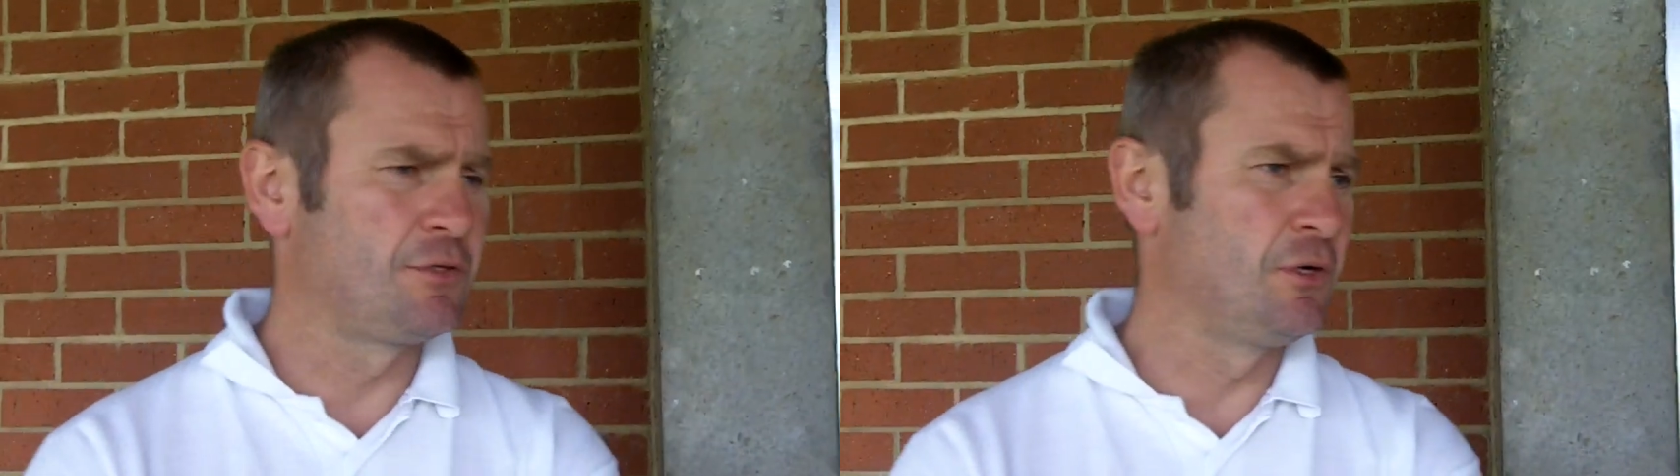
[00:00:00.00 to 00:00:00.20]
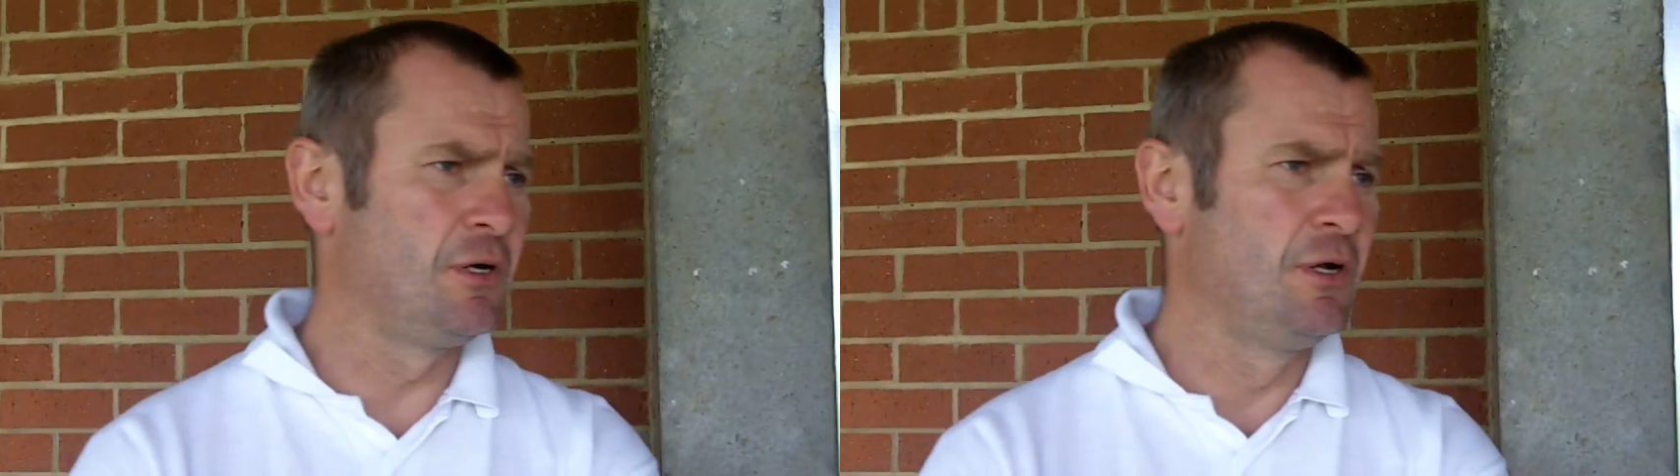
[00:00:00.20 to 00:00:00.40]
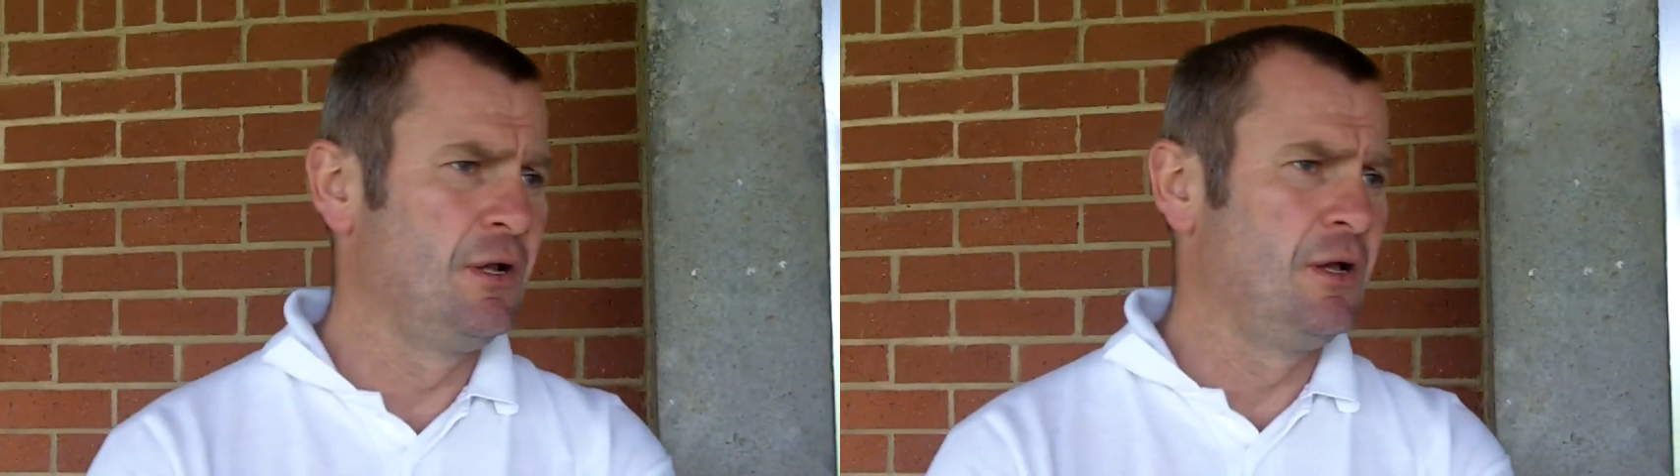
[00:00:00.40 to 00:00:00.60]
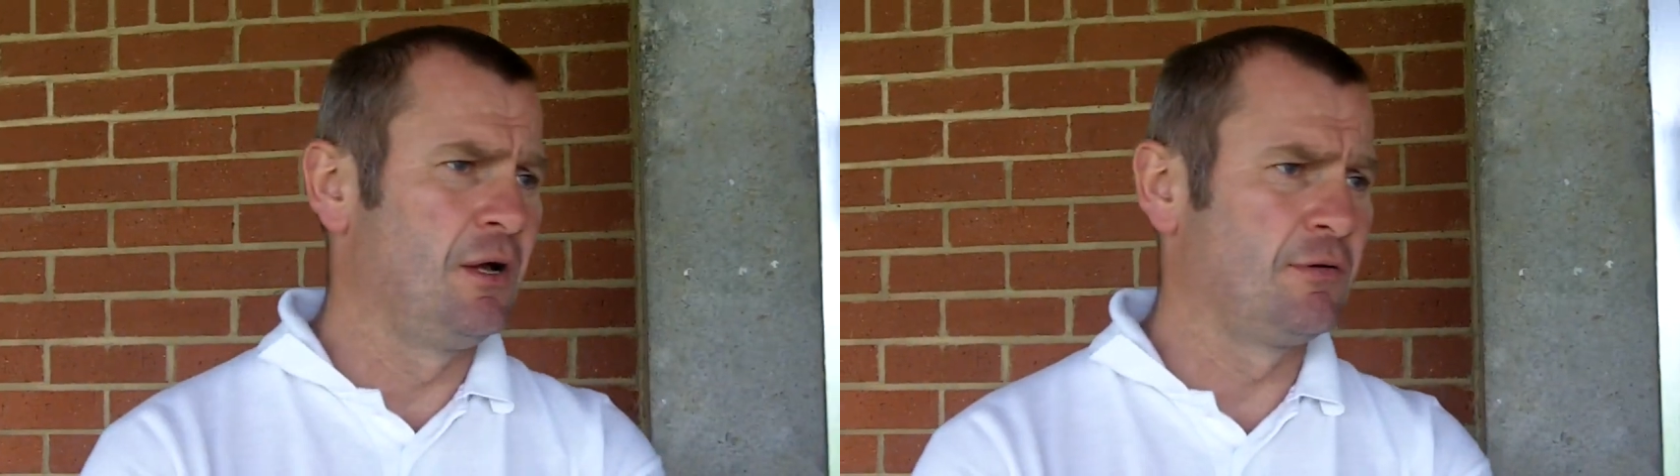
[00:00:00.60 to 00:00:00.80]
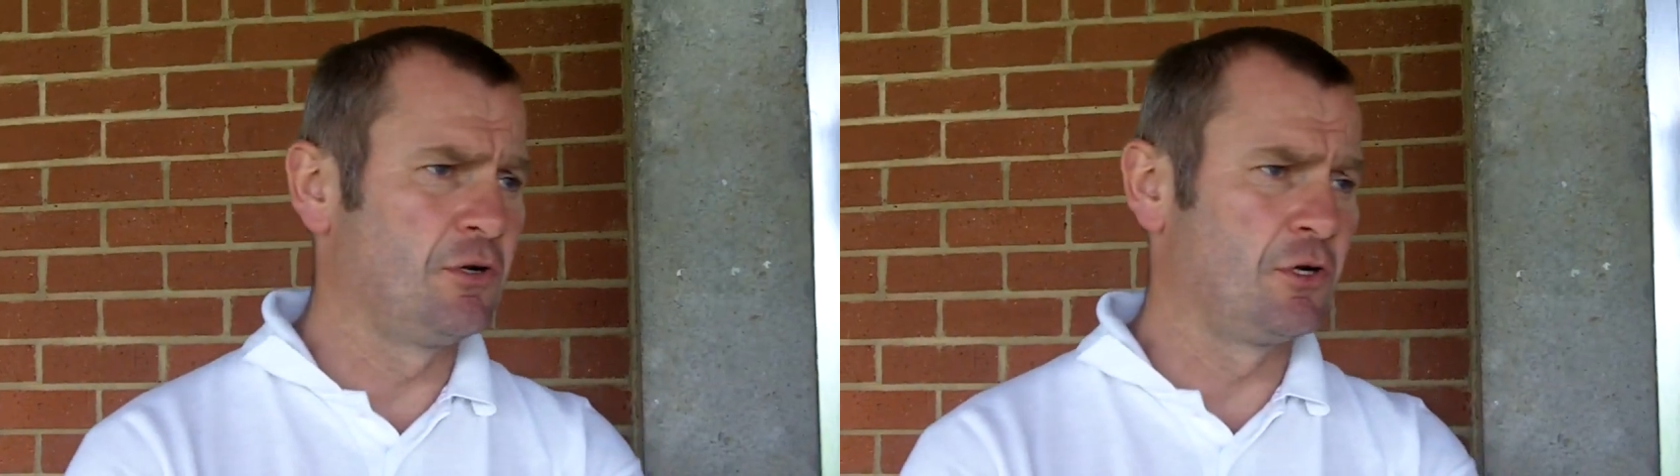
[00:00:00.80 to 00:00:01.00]
So
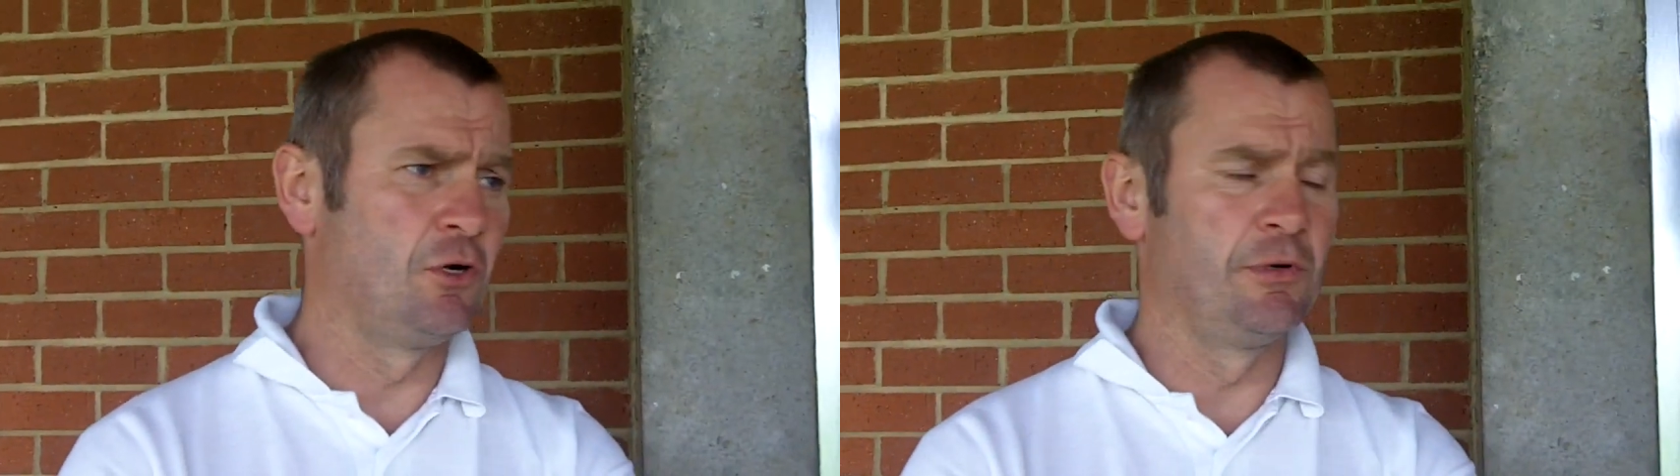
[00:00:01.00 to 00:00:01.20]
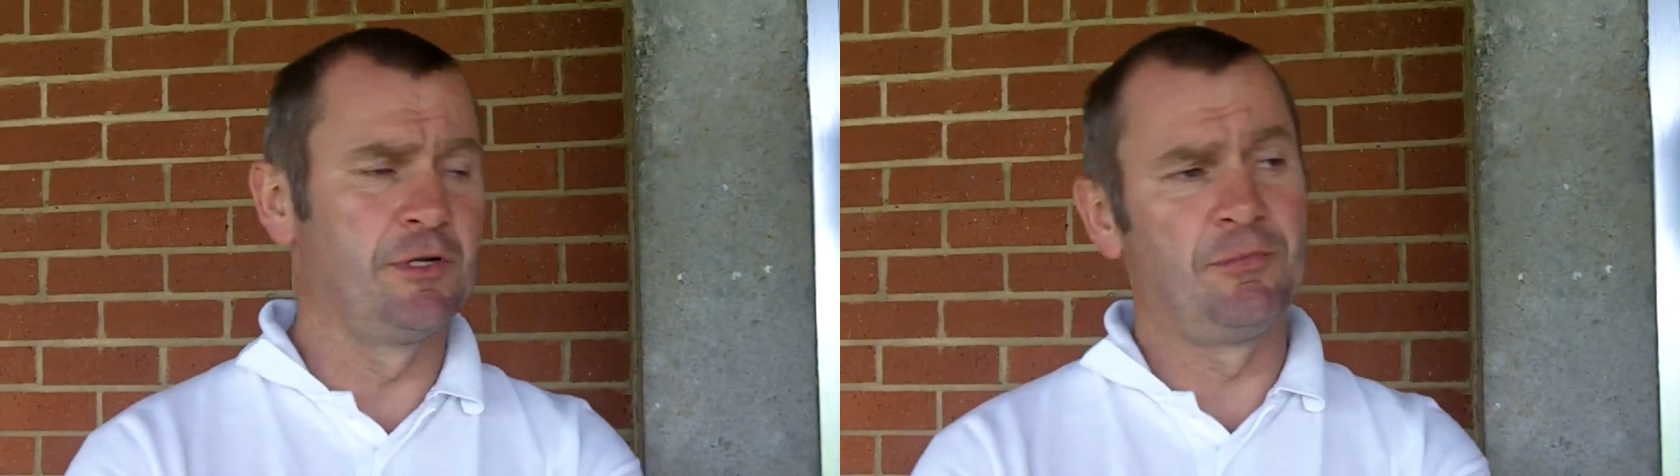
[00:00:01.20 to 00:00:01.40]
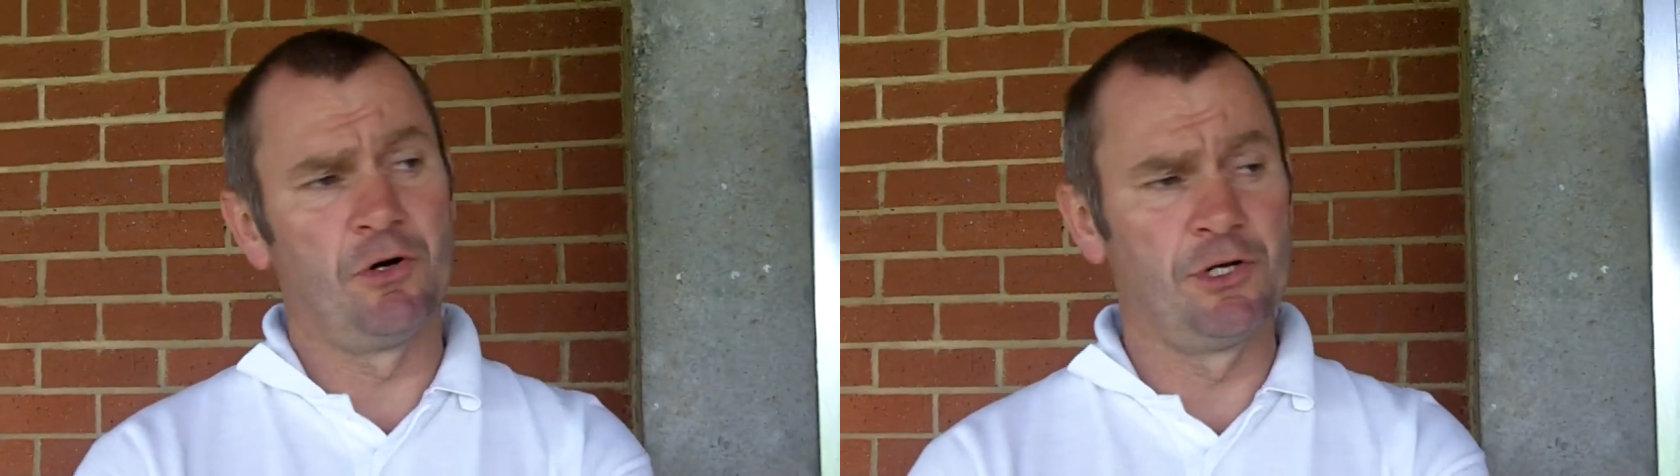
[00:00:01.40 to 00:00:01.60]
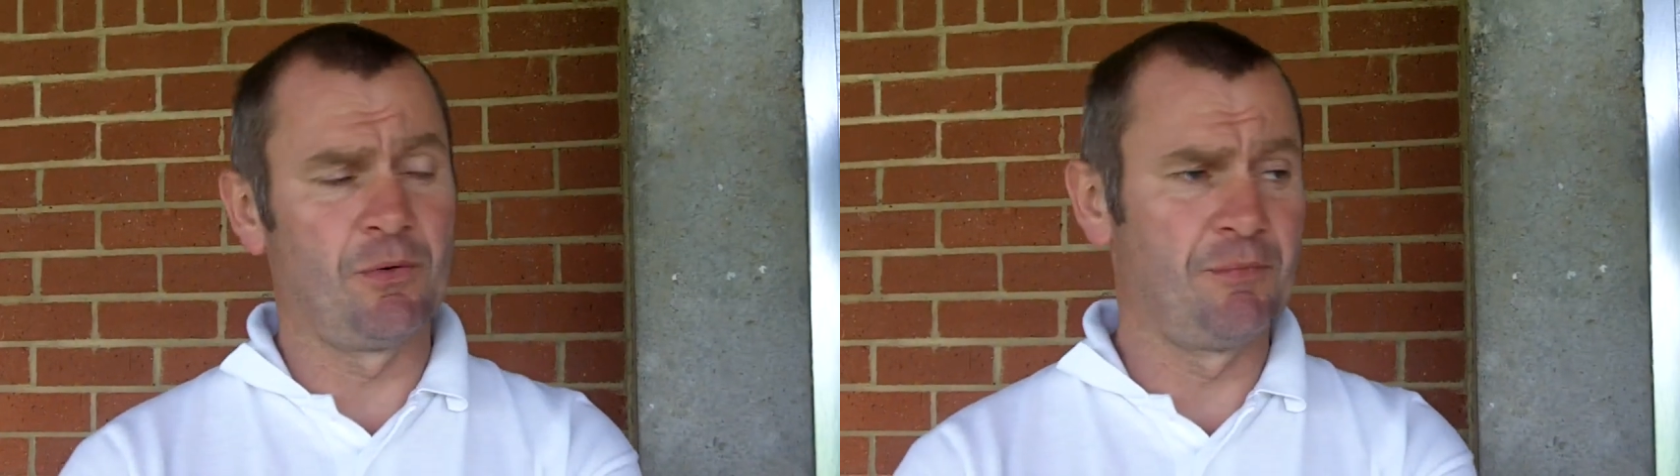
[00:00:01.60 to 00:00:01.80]
I've got a couple in the board now.